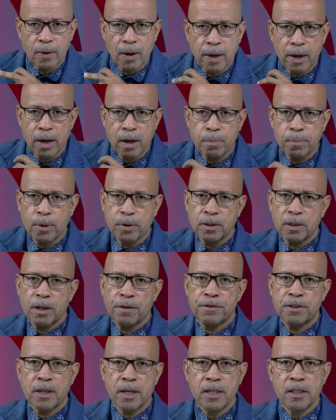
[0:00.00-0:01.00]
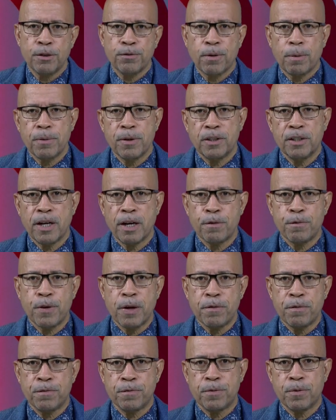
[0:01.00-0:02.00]
Yeah, positive signs from the
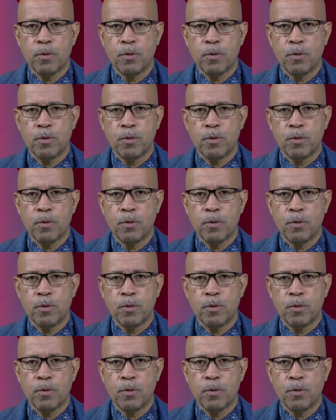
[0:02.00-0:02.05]
JFF.